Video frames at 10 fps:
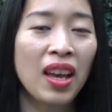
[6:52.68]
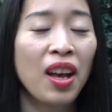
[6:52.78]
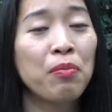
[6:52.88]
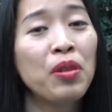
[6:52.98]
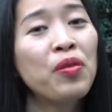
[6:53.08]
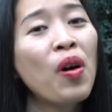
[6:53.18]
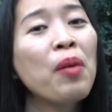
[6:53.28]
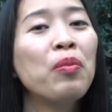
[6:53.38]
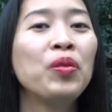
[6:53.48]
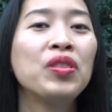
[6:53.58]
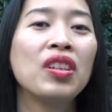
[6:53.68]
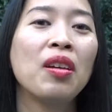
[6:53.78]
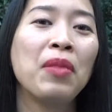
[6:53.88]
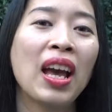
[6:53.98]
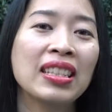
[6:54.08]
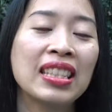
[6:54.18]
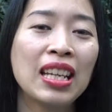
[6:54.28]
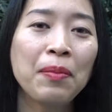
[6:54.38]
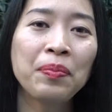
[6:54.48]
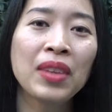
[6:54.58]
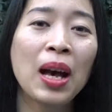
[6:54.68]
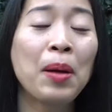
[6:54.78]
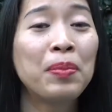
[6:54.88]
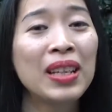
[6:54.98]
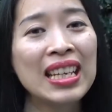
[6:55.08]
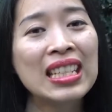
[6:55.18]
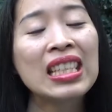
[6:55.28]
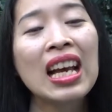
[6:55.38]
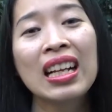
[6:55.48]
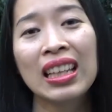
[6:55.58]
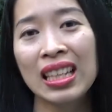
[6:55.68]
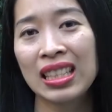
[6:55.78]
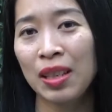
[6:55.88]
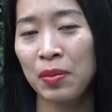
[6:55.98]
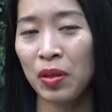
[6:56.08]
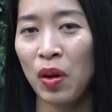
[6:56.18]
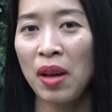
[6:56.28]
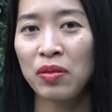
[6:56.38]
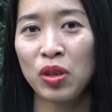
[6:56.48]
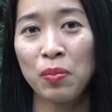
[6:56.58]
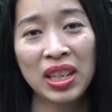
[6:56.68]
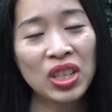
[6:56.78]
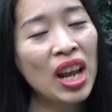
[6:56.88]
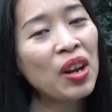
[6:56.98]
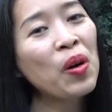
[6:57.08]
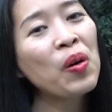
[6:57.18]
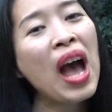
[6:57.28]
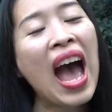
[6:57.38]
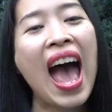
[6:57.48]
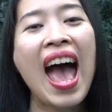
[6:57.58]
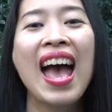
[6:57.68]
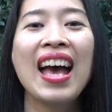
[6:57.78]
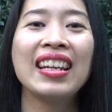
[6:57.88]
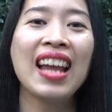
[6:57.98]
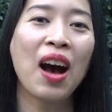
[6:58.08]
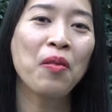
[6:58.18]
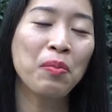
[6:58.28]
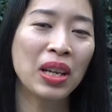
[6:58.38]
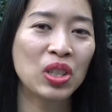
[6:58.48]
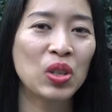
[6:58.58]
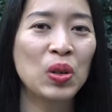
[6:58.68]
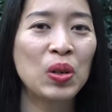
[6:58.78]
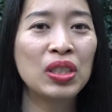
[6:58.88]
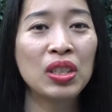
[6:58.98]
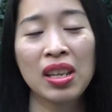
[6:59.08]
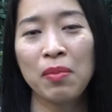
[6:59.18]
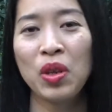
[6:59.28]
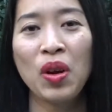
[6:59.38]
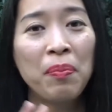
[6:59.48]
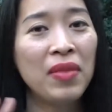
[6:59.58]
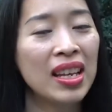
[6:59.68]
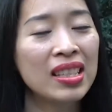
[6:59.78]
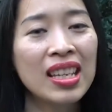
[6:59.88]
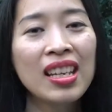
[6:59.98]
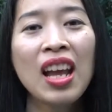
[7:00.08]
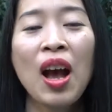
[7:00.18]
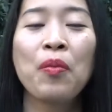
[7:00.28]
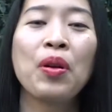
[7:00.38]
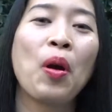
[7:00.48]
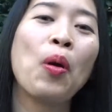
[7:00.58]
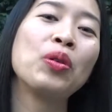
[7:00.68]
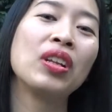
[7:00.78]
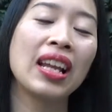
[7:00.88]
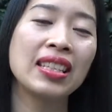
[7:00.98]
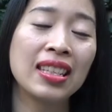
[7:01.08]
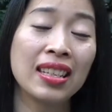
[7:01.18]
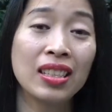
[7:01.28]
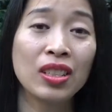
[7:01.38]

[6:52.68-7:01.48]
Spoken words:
Before I move to the next tip, please click subscribe to my channel, and I will make sure to keep you updated with all the latest